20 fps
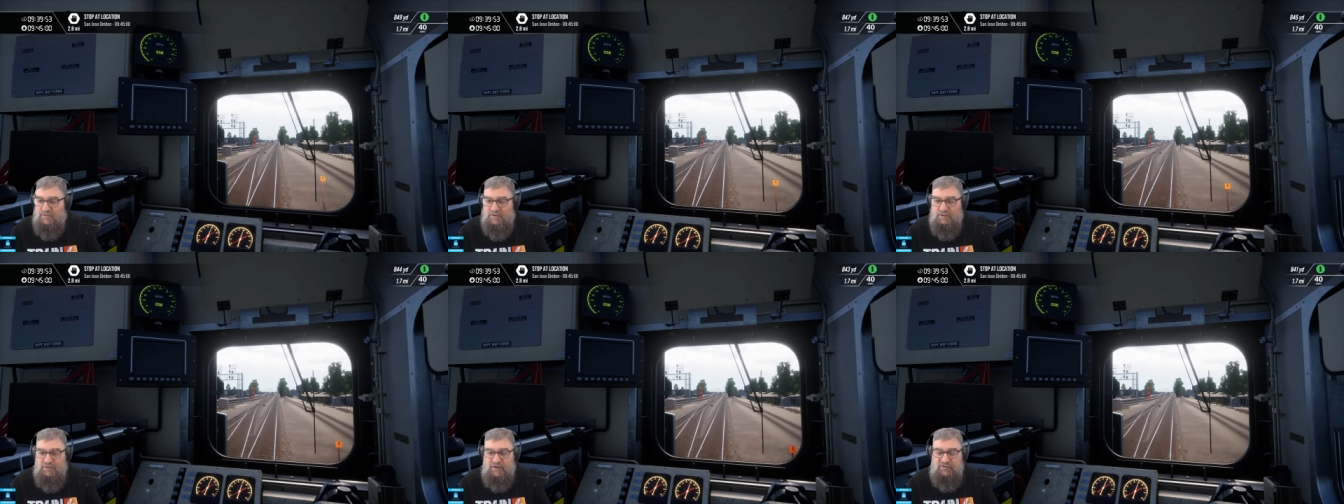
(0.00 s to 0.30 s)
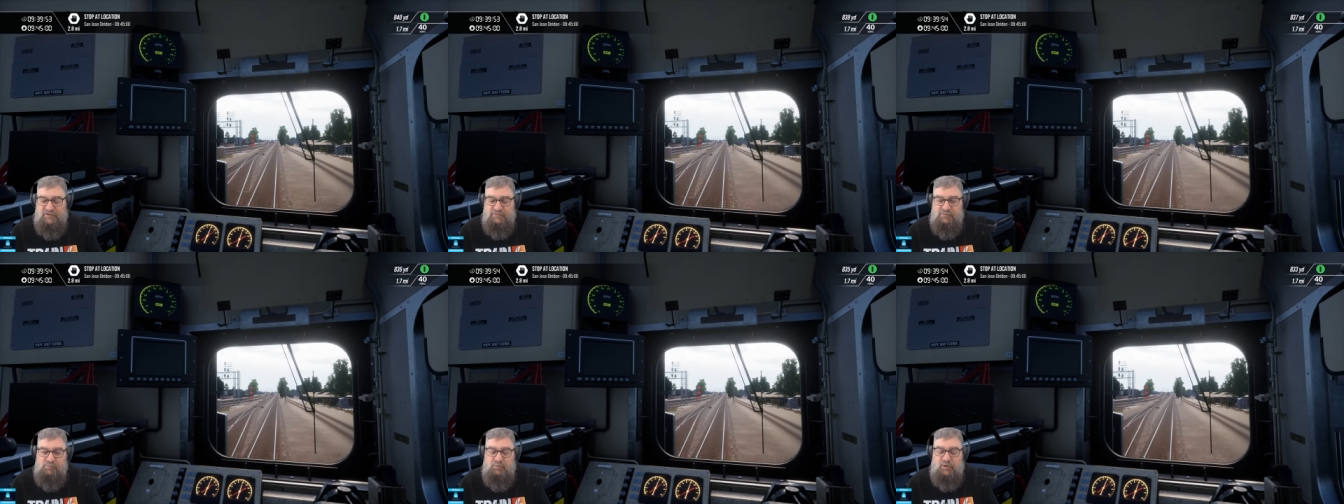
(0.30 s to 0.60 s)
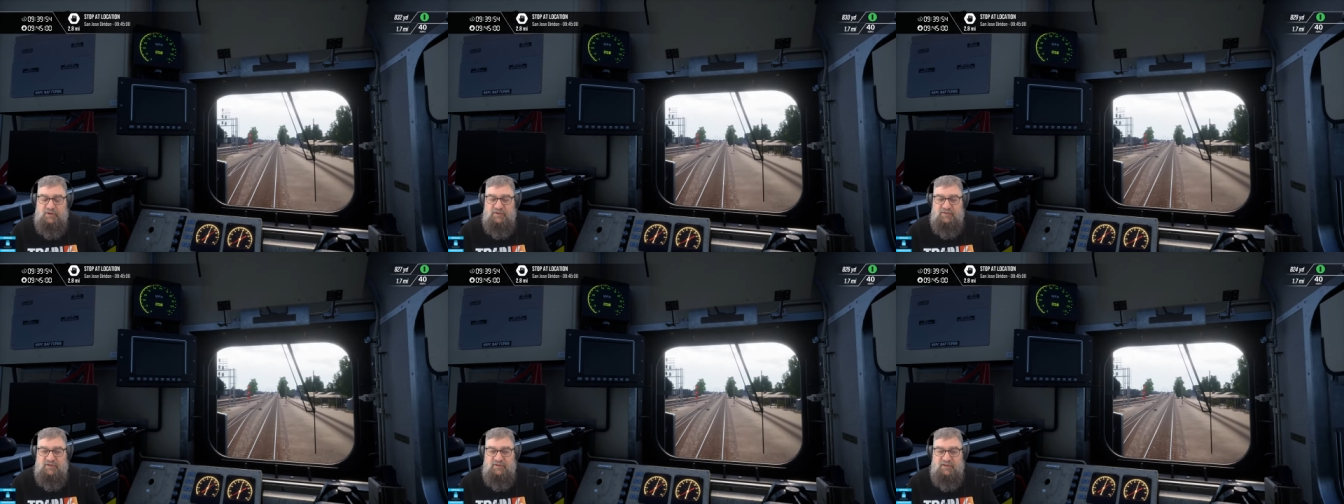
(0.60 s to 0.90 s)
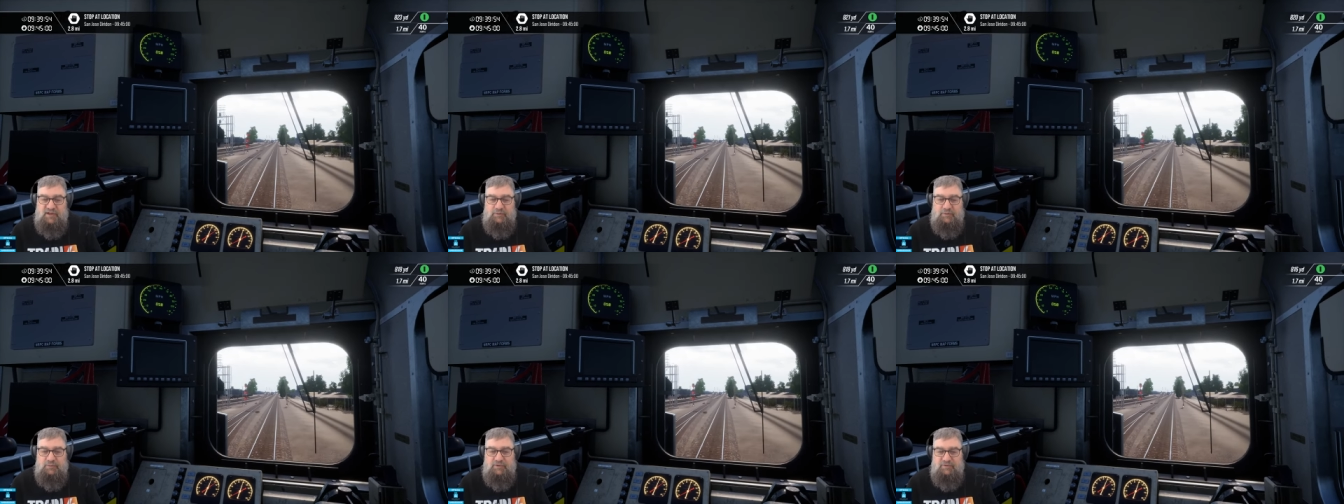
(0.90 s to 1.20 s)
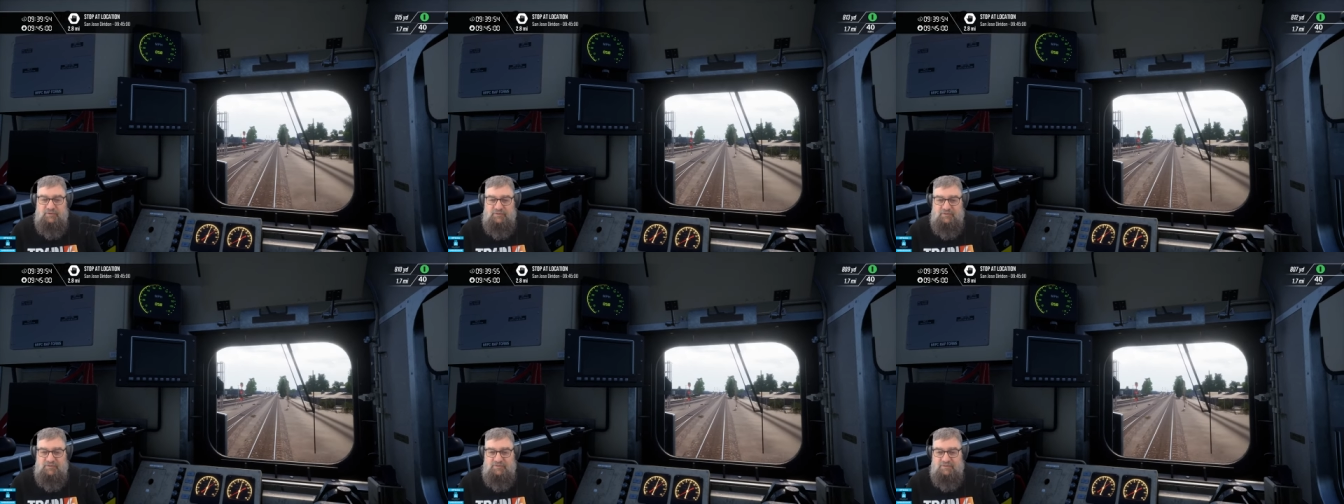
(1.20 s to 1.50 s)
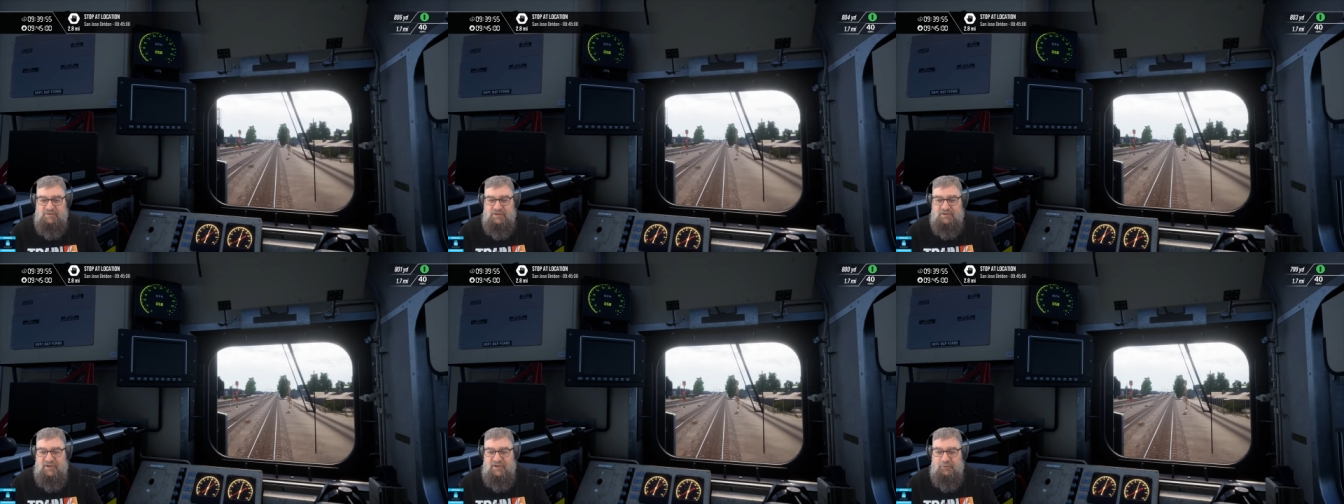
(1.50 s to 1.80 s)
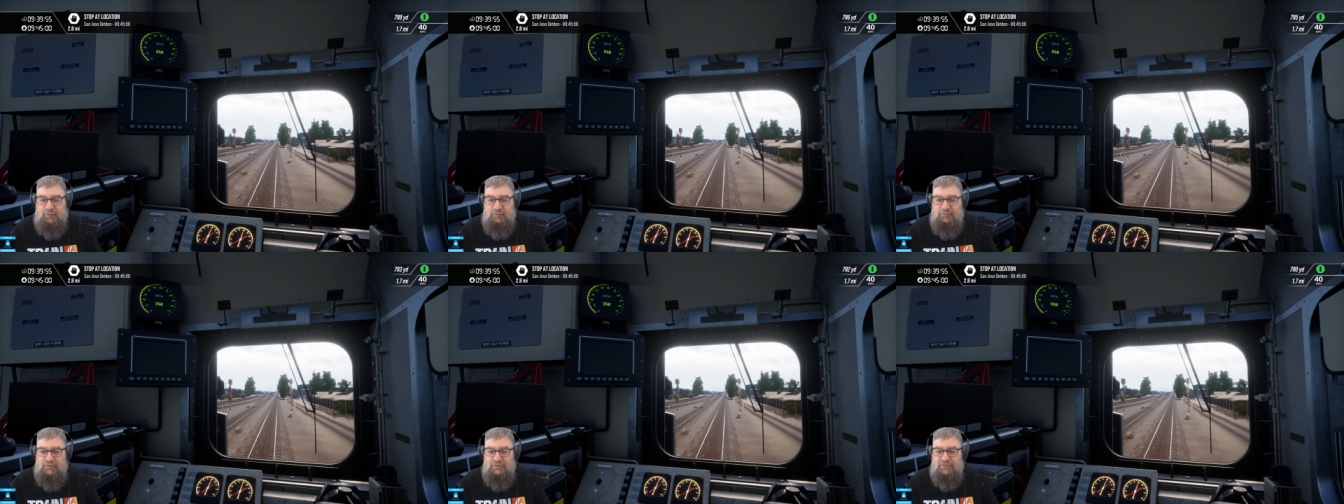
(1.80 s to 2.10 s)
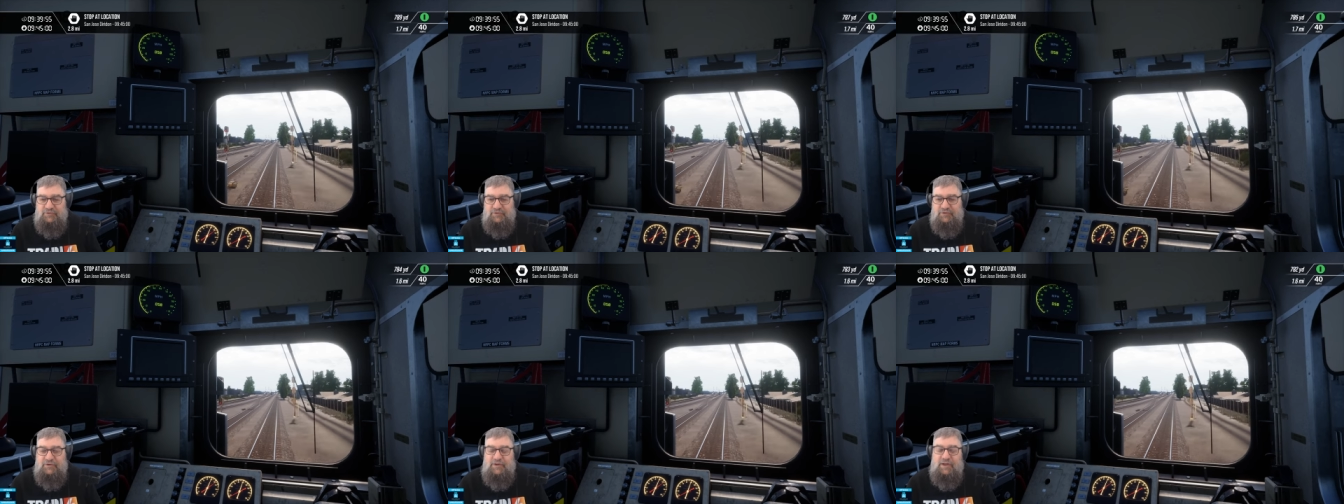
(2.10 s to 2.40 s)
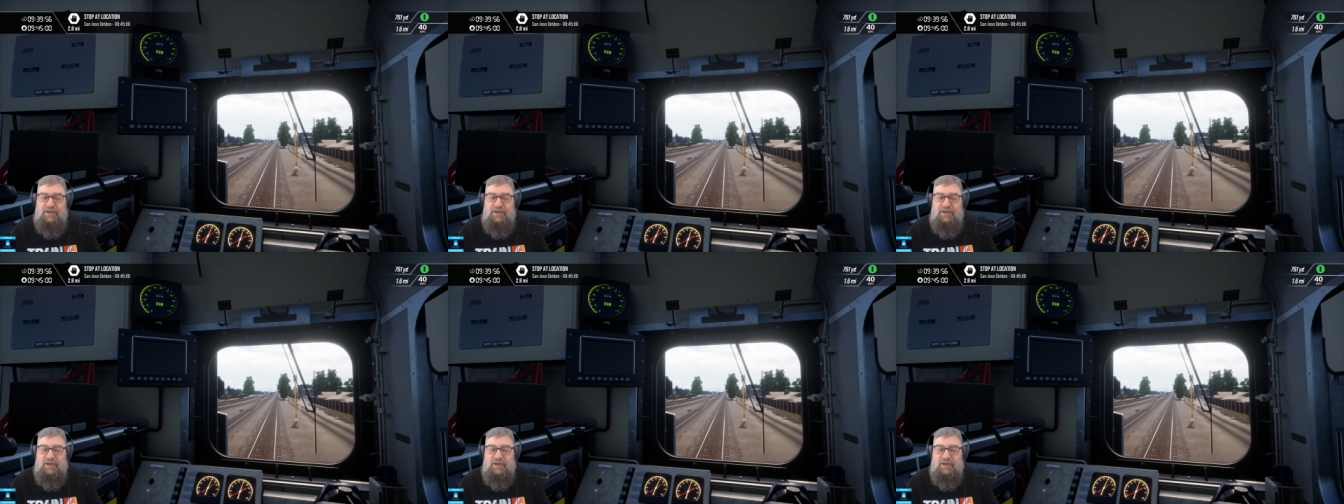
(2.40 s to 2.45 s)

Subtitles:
They're actually replacing that with a tunnel version